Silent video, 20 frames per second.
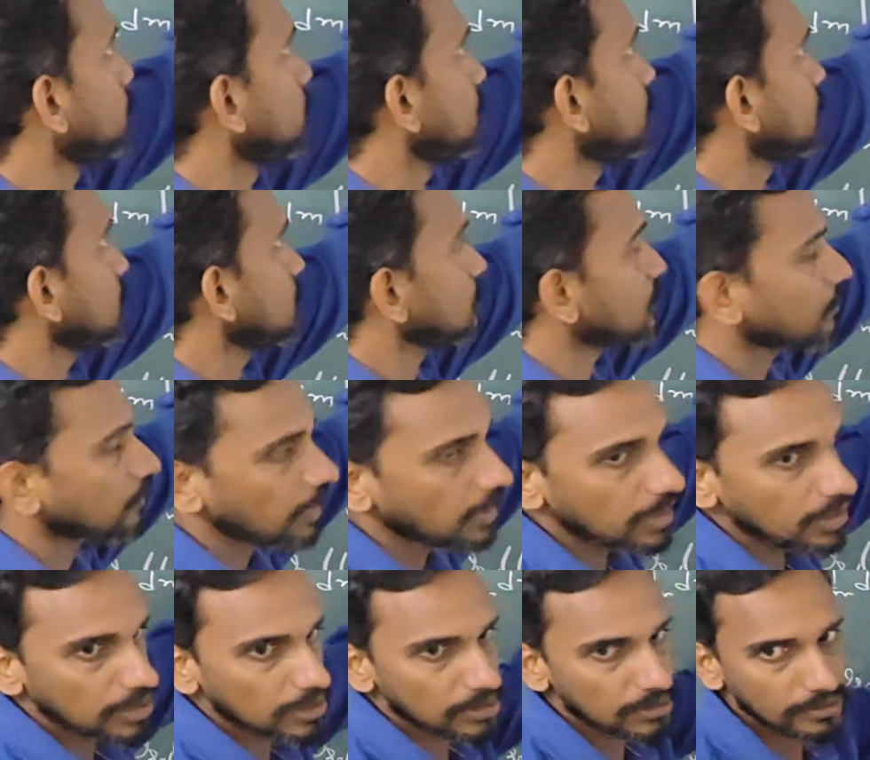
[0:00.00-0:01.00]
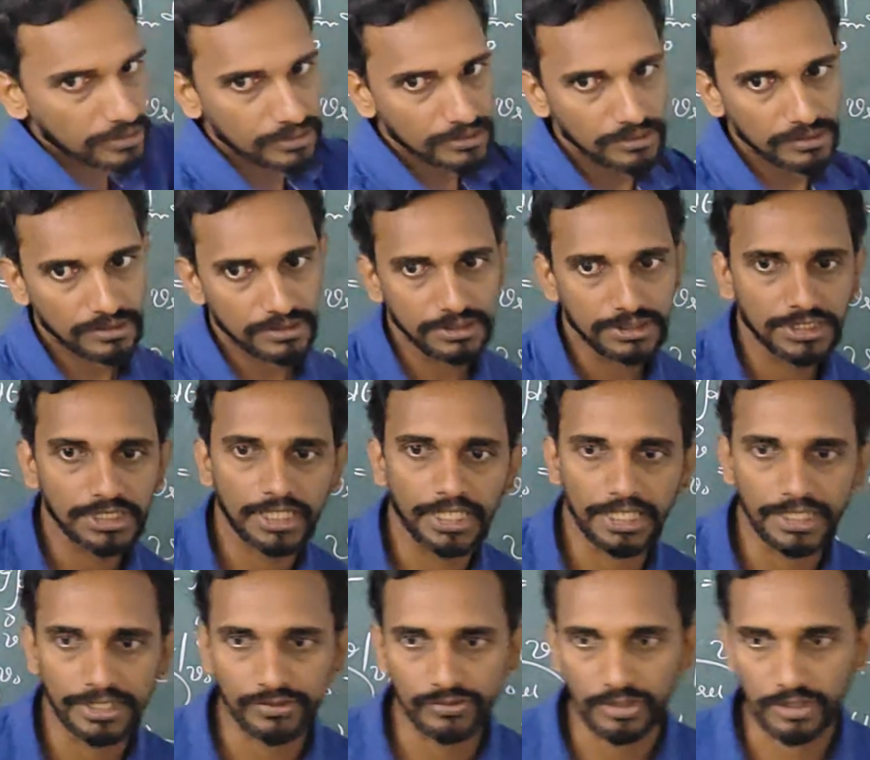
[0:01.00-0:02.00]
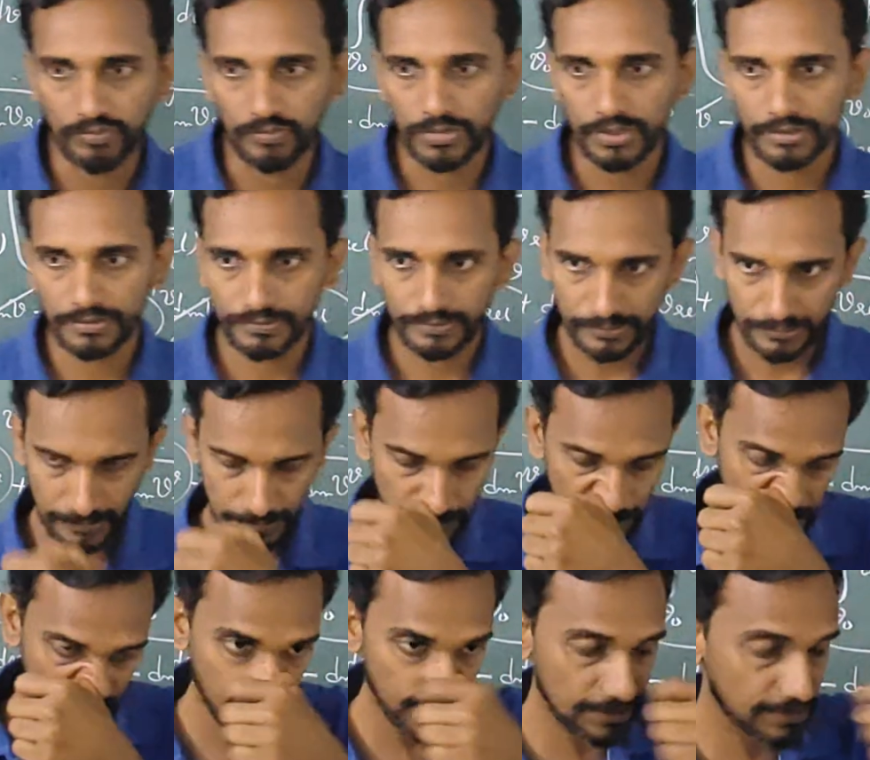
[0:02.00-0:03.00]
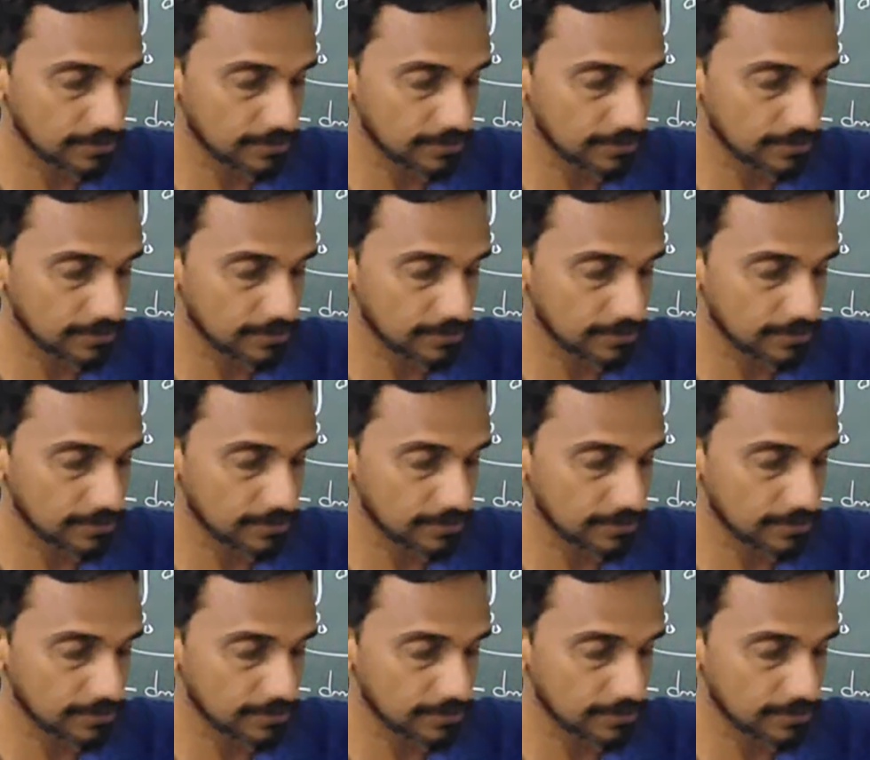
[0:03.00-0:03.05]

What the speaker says: gt square is a negative number. So